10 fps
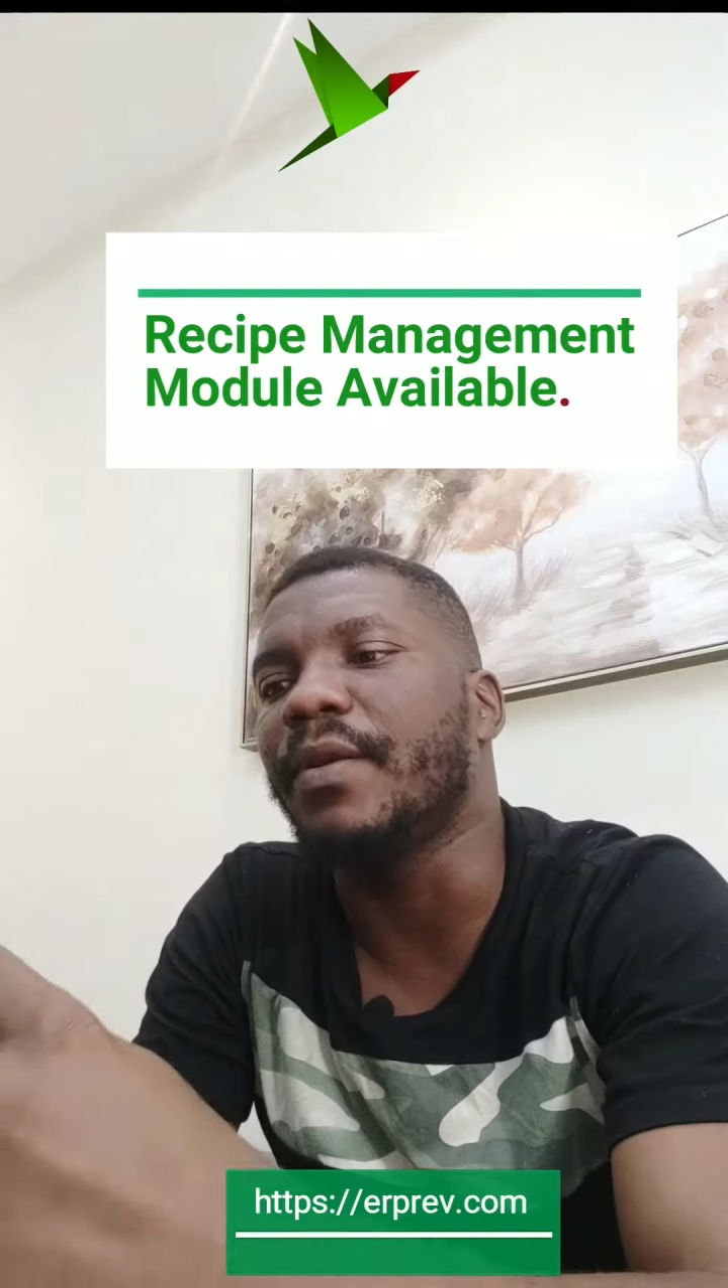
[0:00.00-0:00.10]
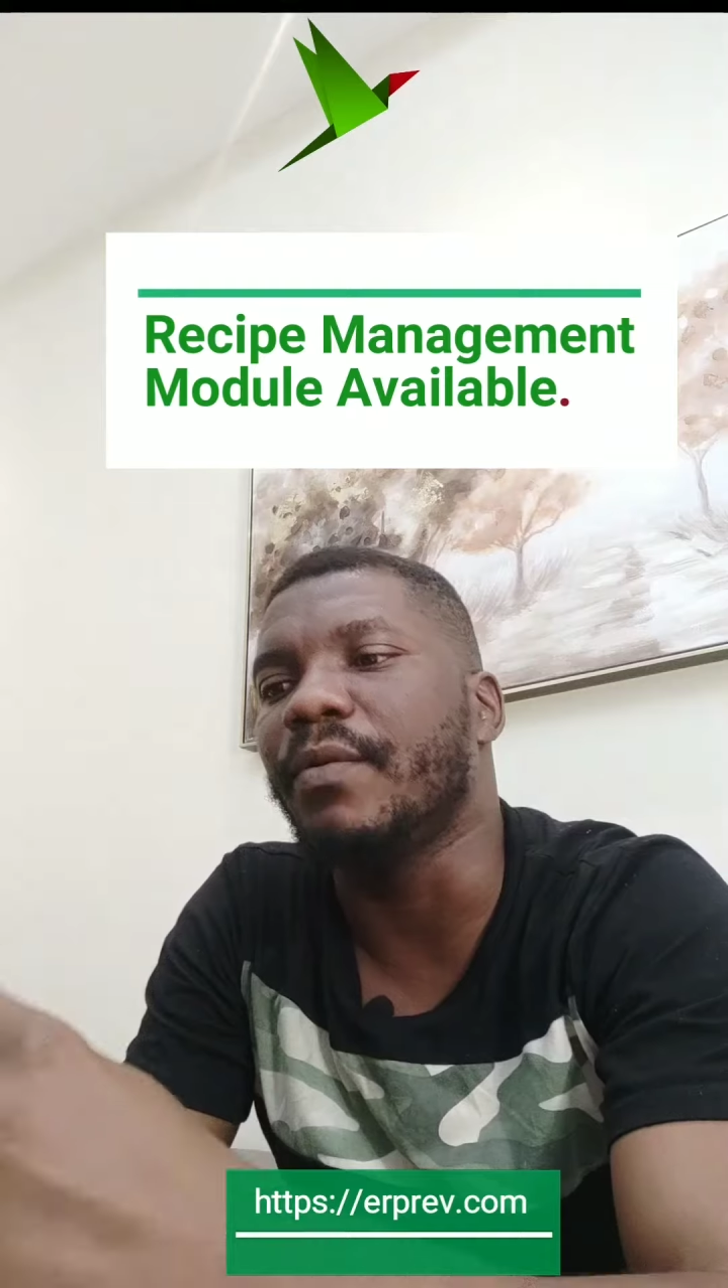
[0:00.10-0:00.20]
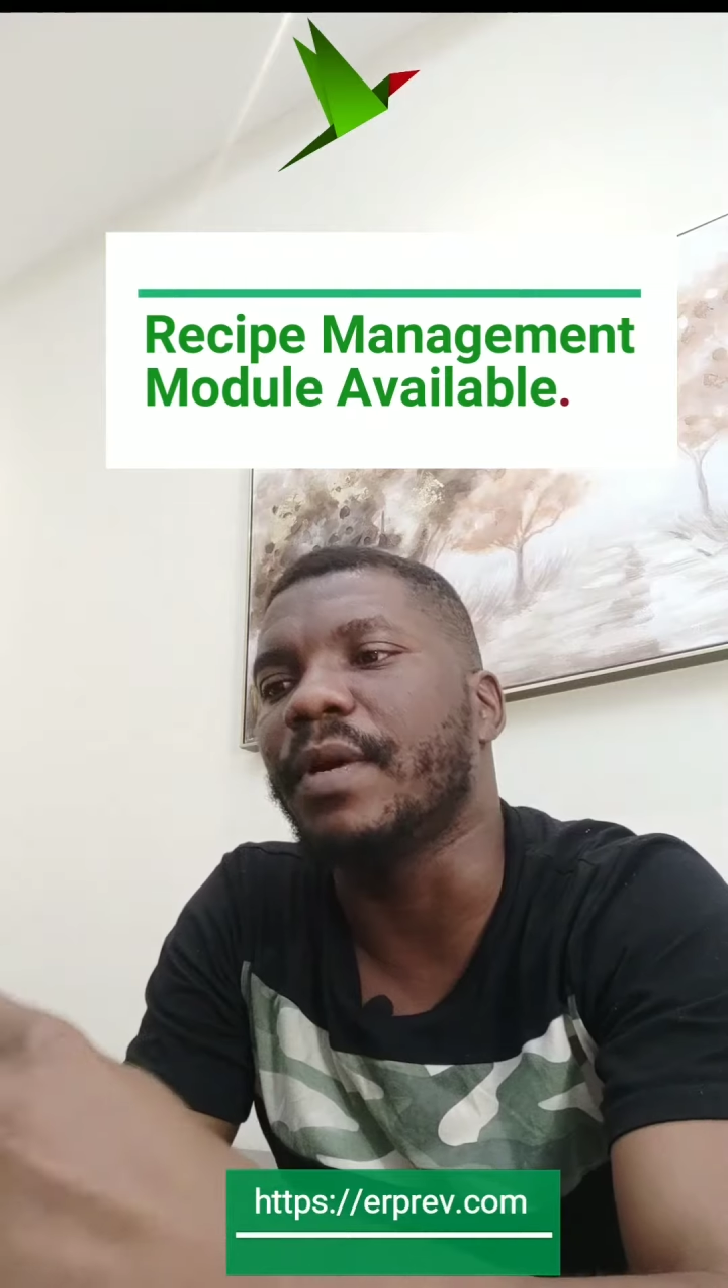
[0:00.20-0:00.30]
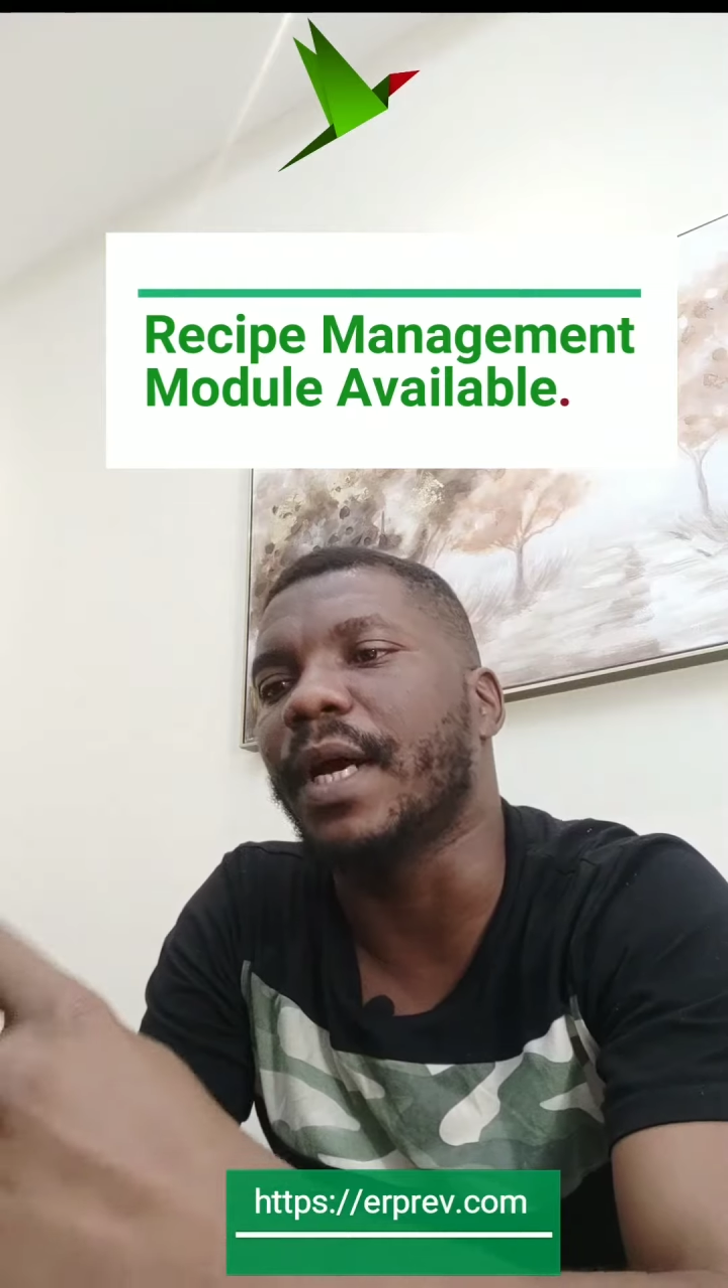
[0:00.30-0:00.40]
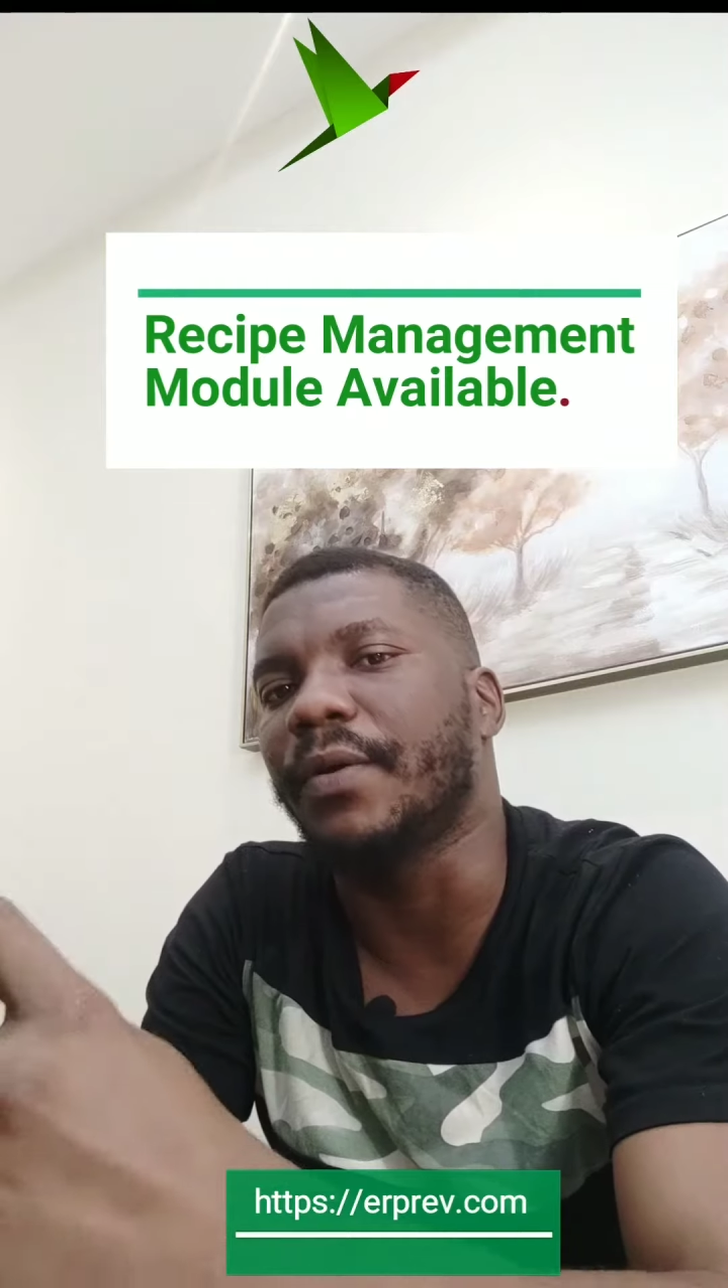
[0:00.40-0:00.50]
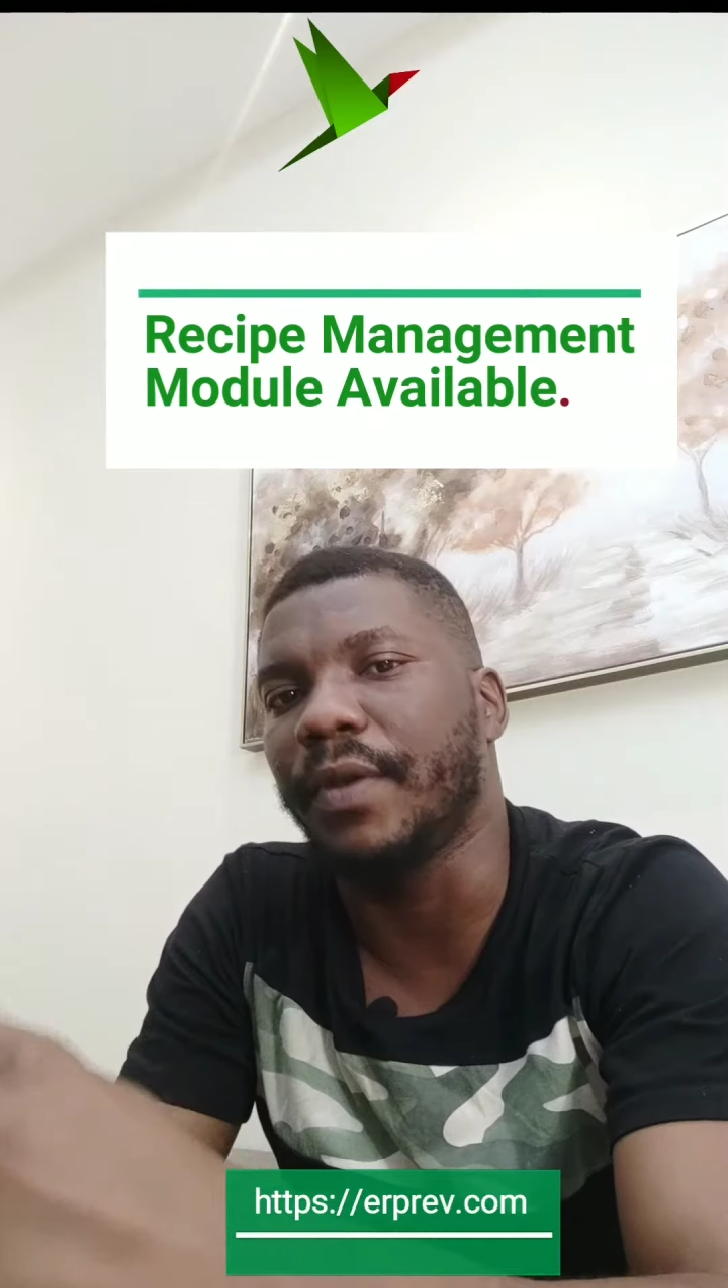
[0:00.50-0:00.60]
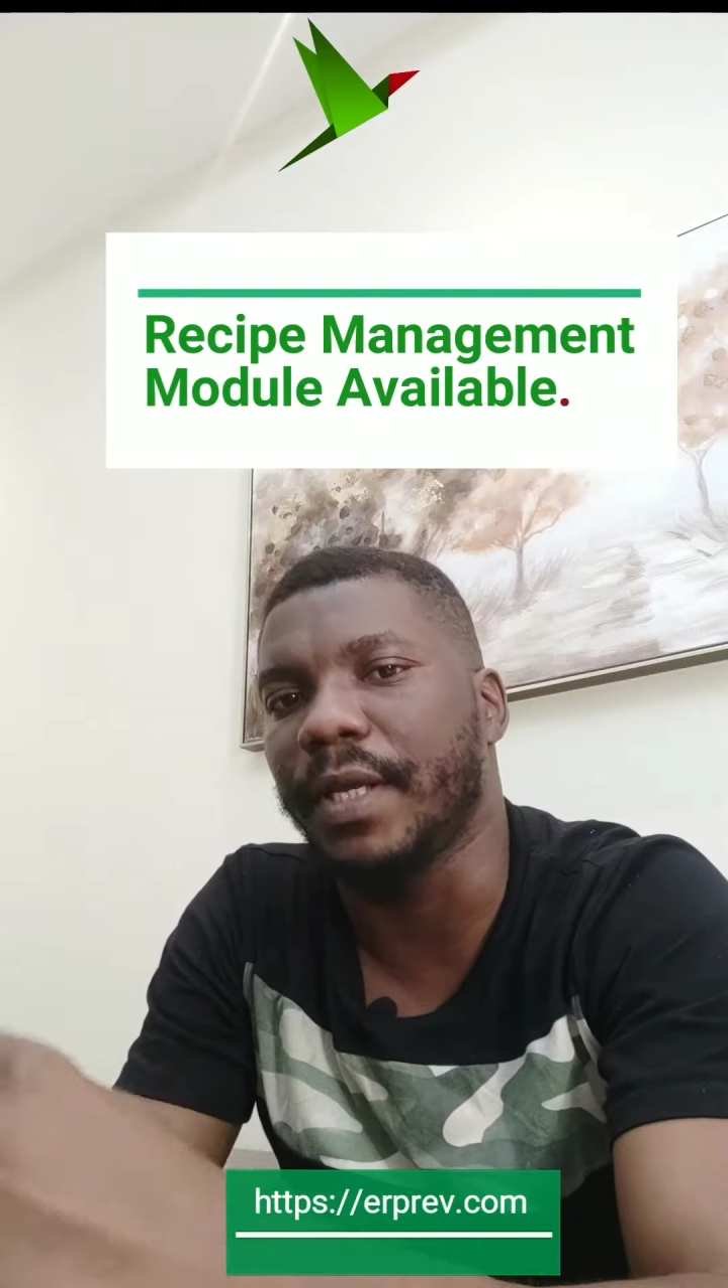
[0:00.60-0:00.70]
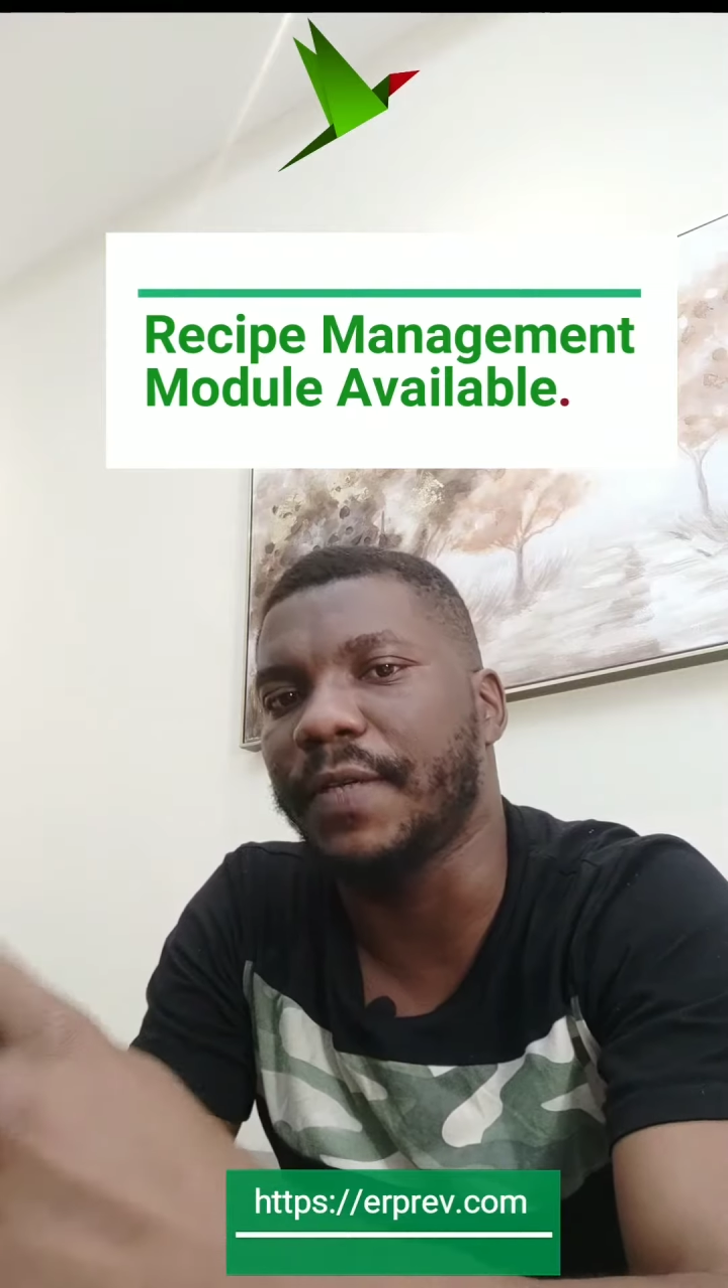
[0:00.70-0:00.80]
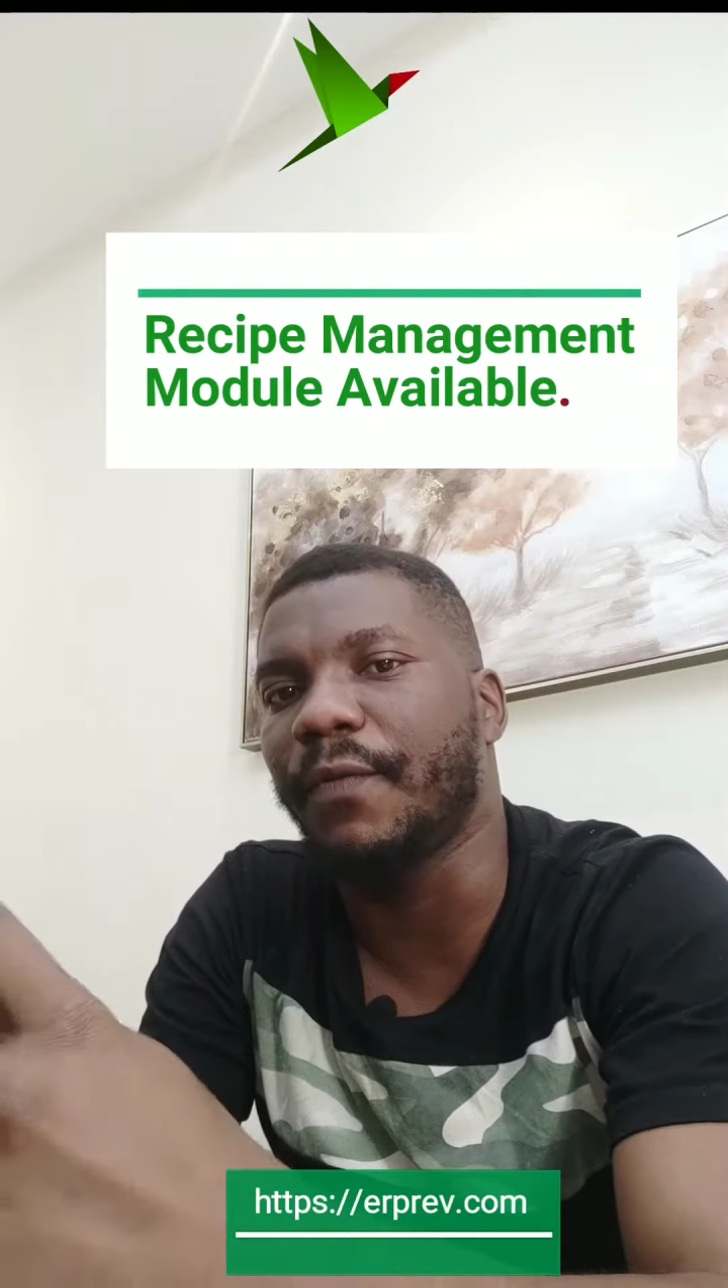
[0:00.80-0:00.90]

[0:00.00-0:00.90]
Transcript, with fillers: you know, calculates